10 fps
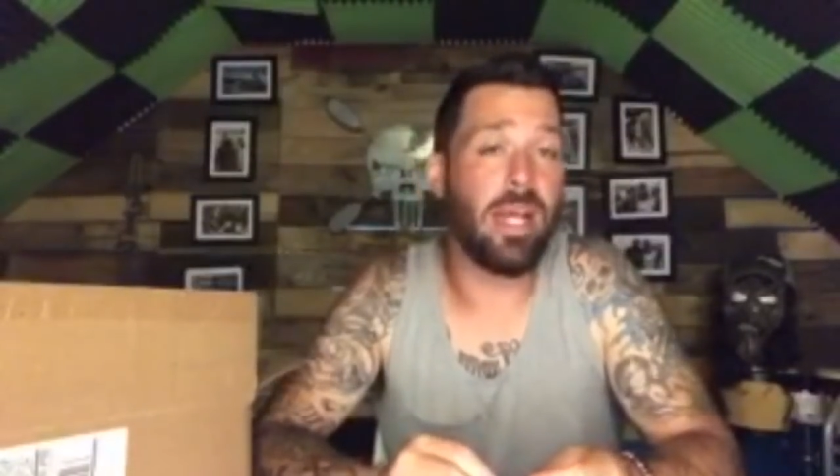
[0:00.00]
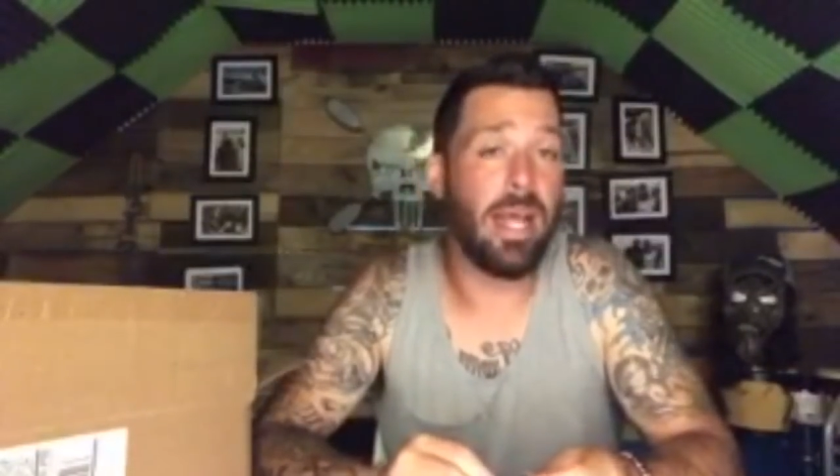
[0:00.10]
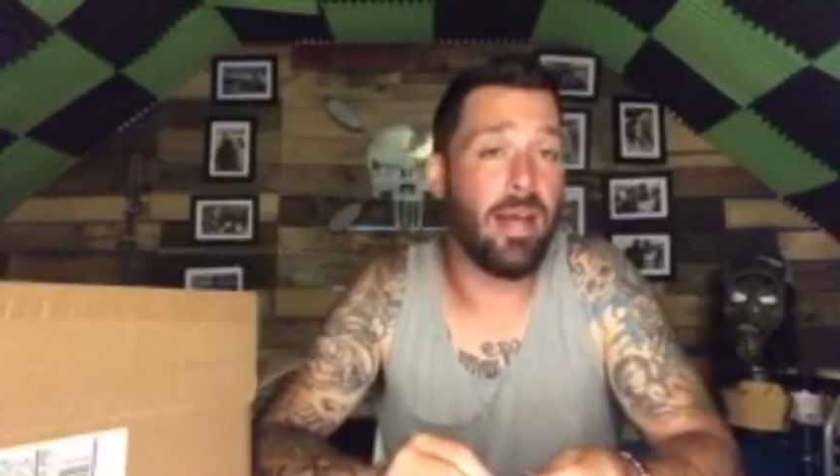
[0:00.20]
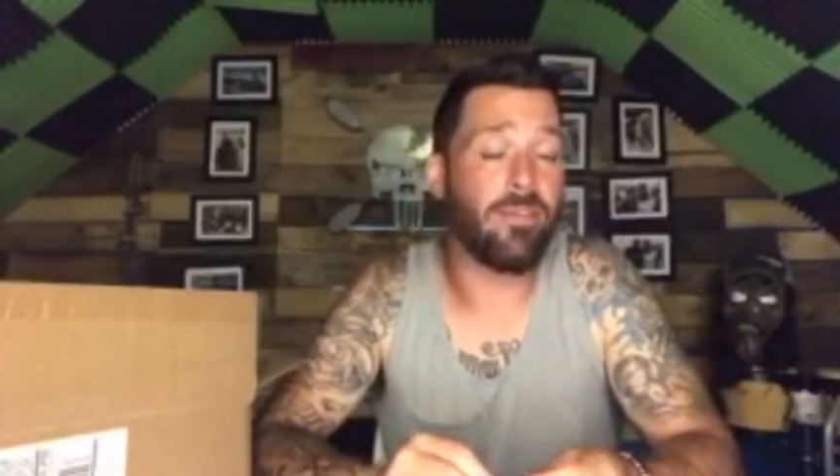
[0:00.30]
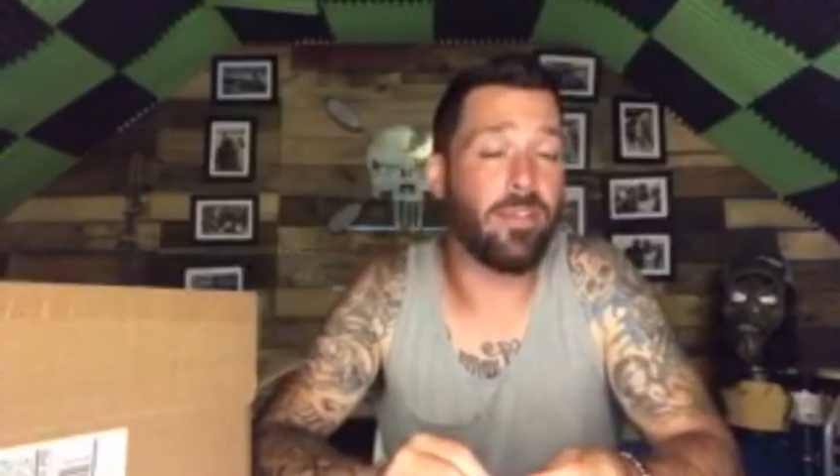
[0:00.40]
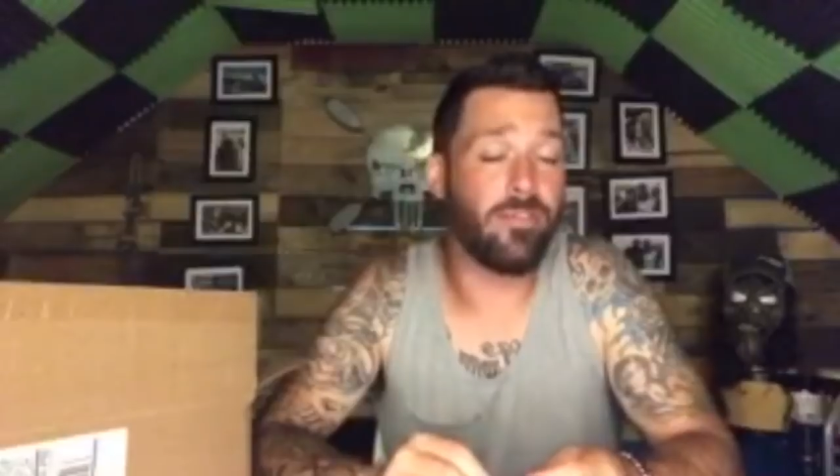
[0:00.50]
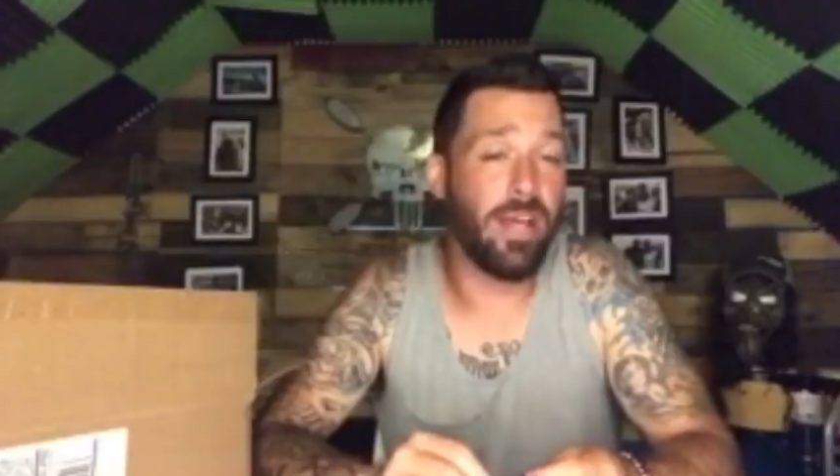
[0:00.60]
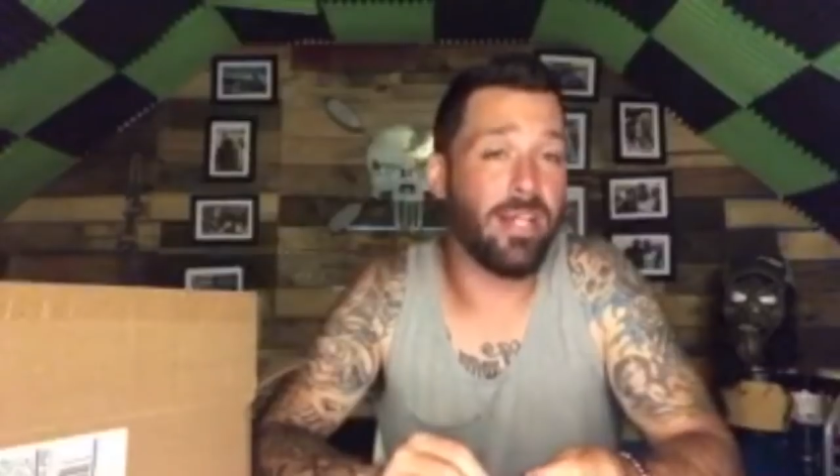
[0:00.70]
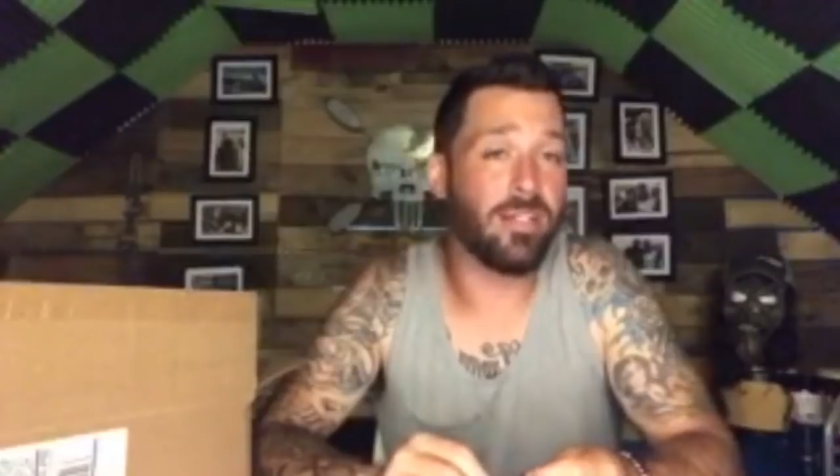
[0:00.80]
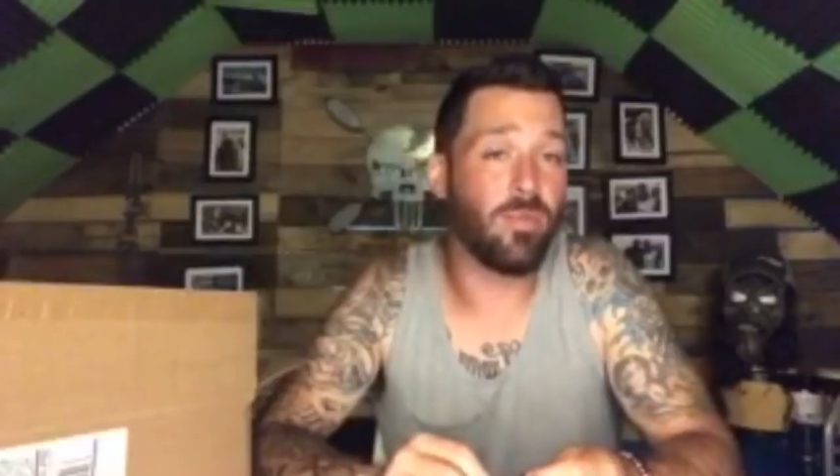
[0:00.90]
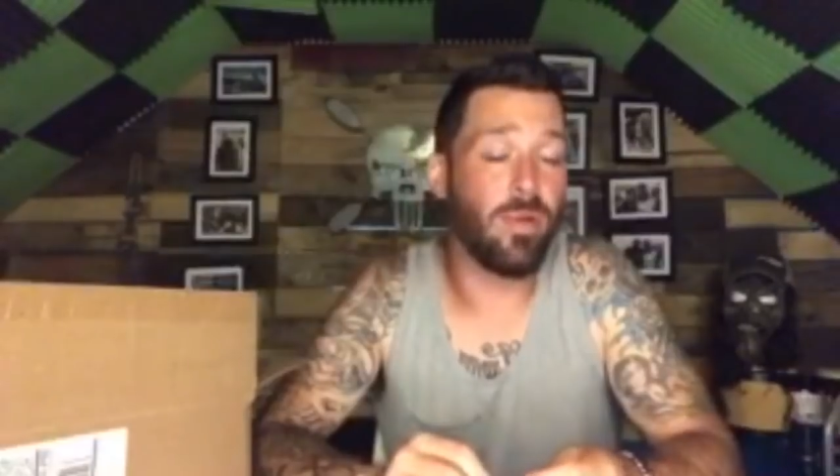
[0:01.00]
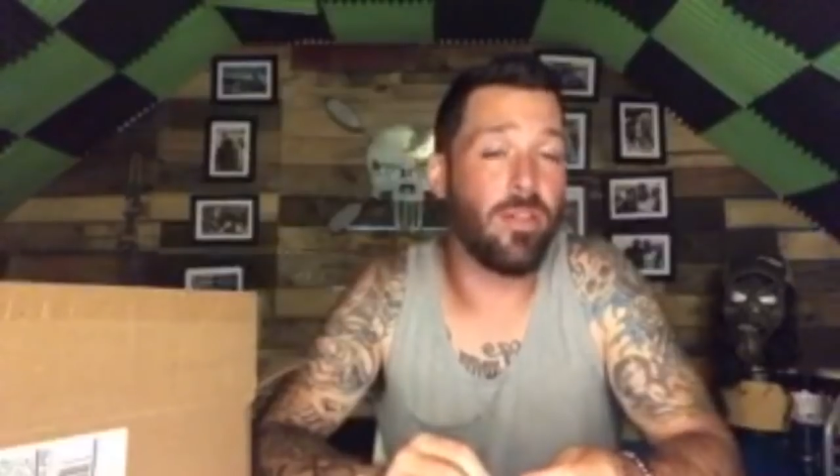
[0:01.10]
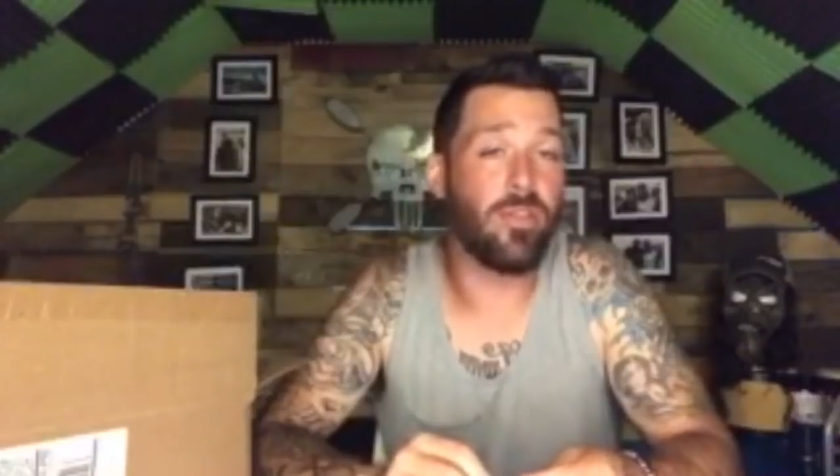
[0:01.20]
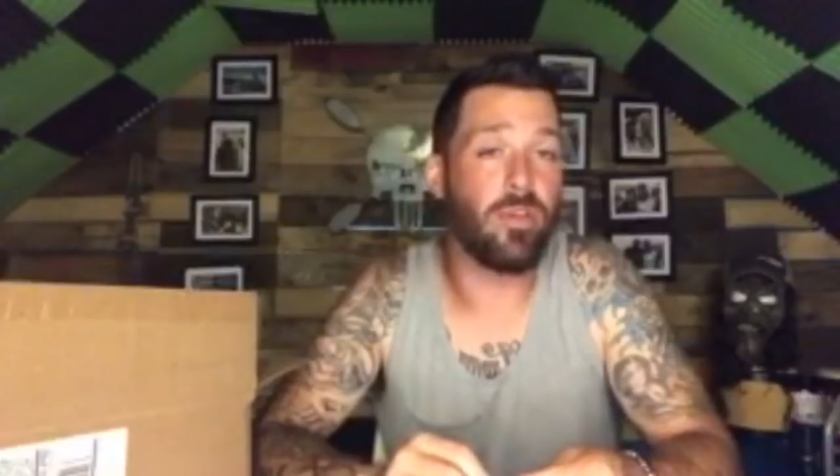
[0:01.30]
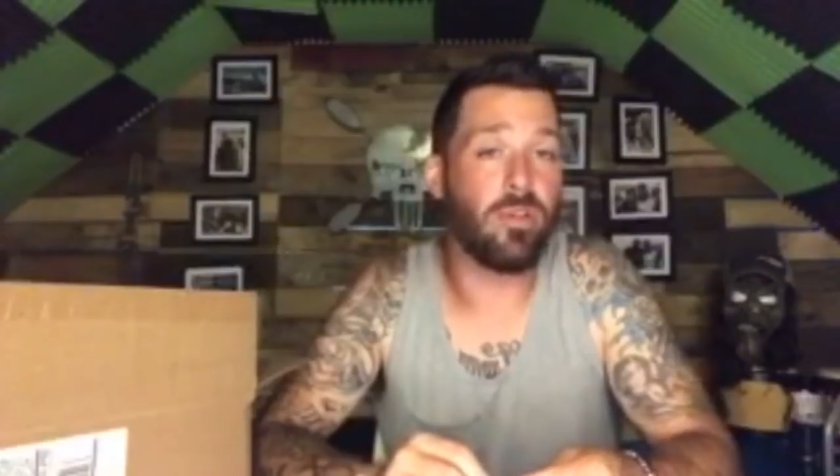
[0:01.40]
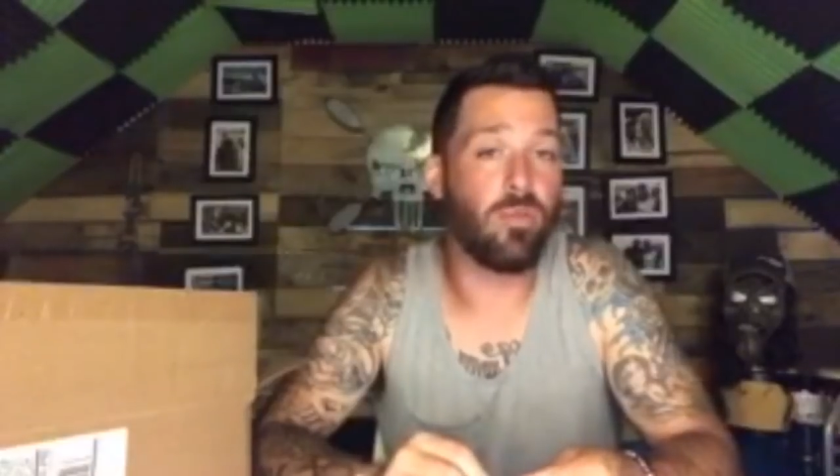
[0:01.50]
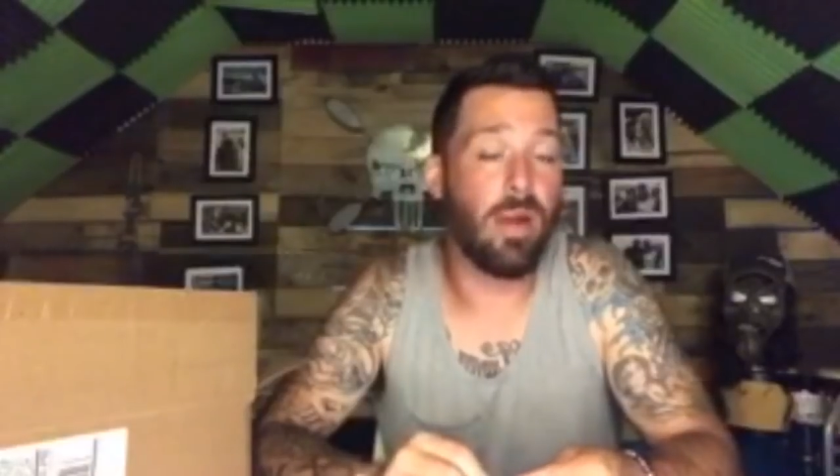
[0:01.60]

have an event with